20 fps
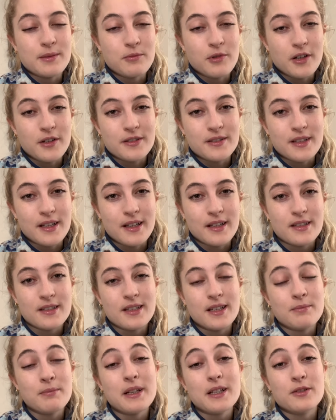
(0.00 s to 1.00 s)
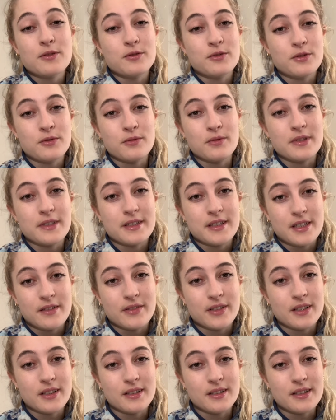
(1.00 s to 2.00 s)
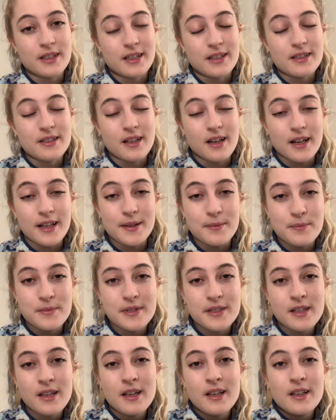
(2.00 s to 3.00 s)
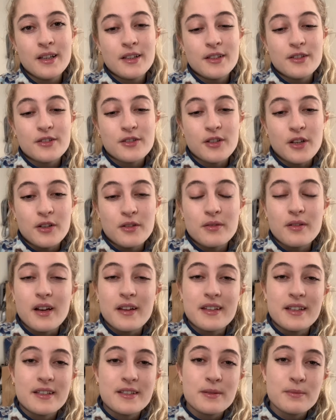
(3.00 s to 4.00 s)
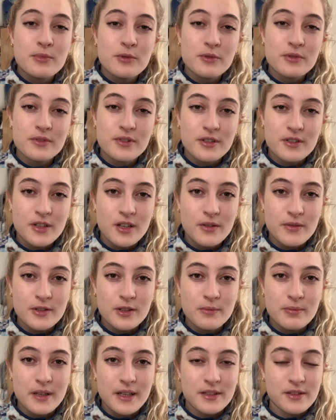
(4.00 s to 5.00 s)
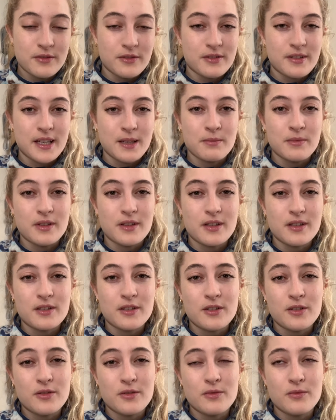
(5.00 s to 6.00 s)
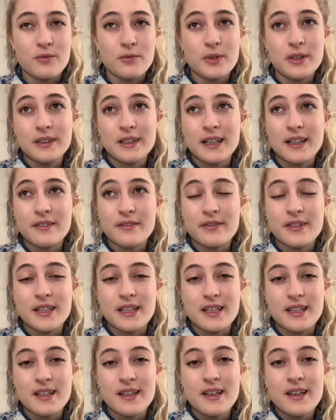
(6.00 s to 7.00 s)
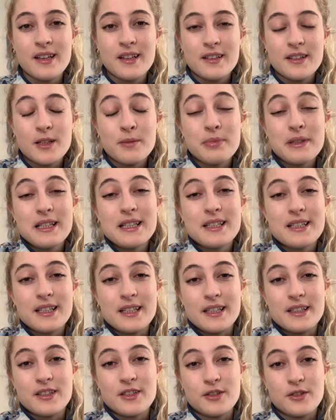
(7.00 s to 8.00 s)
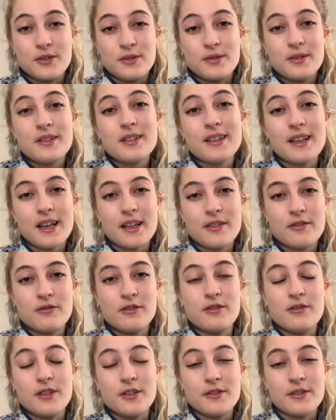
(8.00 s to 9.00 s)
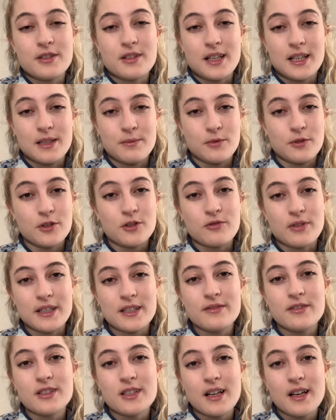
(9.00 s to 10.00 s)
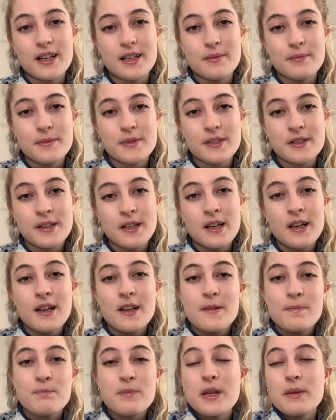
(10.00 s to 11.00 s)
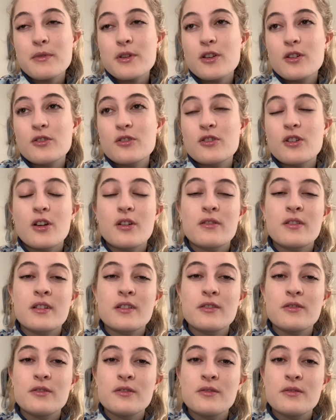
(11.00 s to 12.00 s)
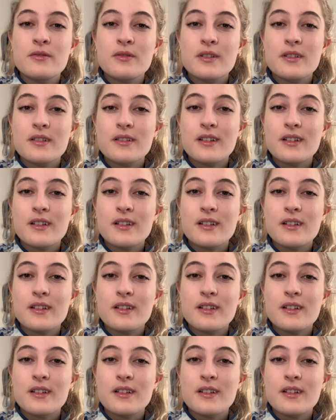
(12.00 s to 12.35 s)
process, and medical school is difficult at times. So I think it's important to show in your personal statement that you will have the ability to get through those slightly more stressful times. Maybe you could show that you